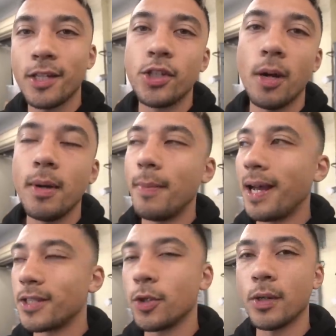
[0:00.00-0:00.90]
that job
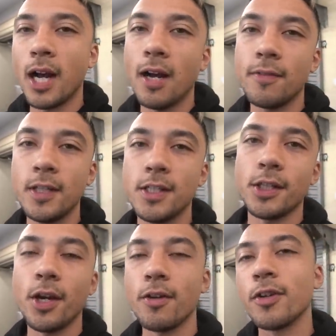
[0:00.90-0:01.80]
about two and a half years
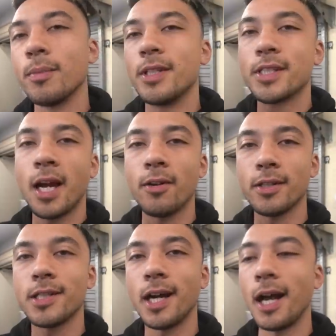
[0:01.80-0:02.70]
ago from this
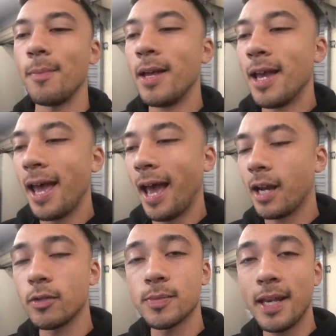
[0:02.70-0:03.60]
current time, and
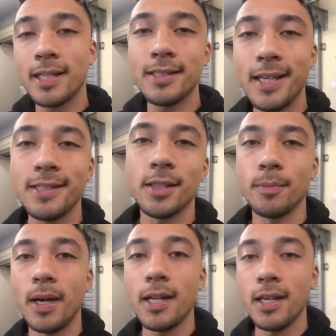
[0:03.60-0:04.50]
I was making decent
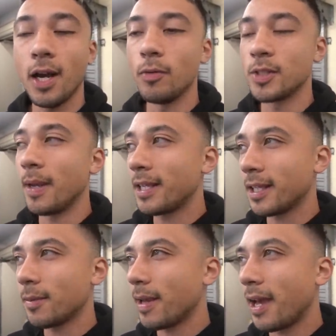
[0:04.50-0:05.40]
money. I was
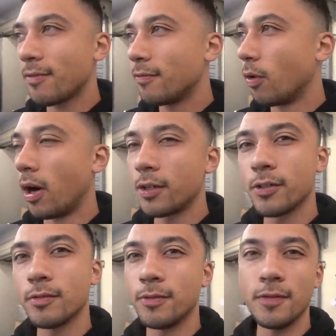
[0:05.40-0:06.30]
making about four
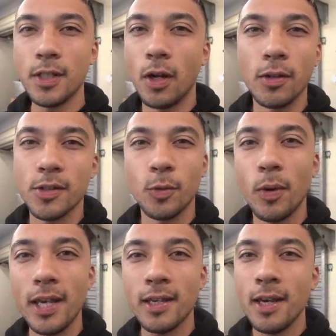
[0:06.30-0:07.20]
hundred fifty dollars a
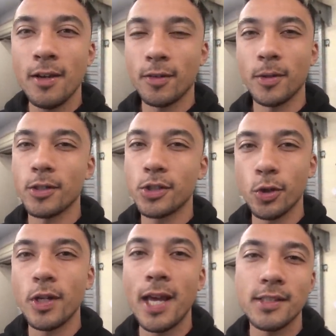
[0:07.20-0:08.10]
week from those
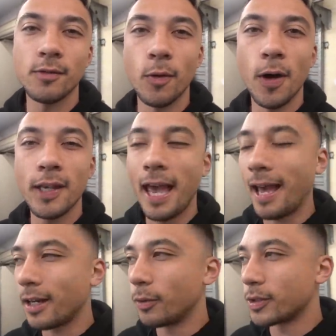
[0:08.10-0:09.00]
two days of work,
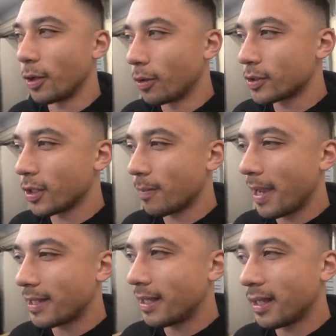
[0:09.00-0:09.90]
and I was also
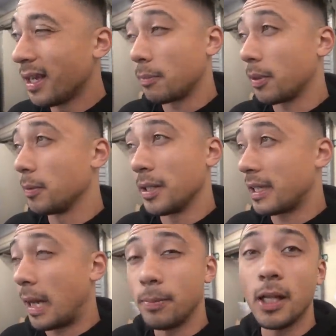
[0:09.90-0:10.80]
making probably a
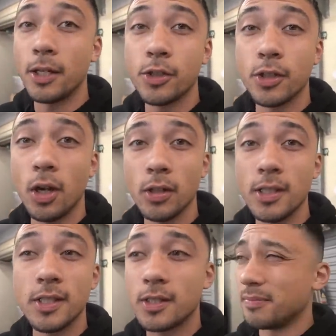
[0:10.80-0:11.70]
couple hundred
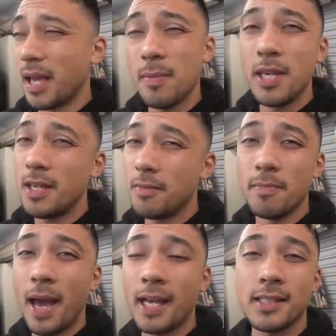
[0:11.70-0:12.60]
dollars, maybe
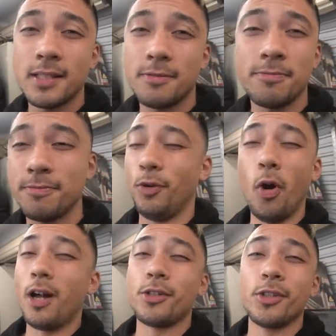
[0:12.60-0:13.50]
max
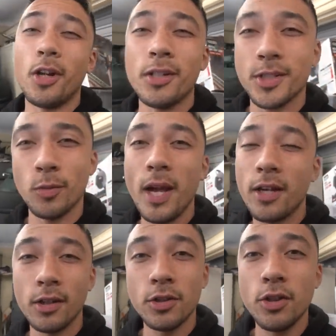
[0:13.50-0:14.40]
four hundred dollars a
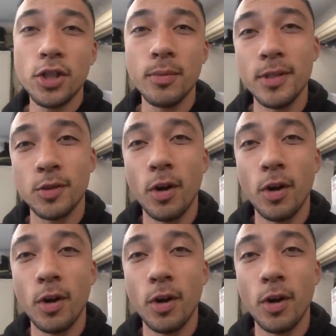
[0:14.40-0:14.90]
week on YouTube as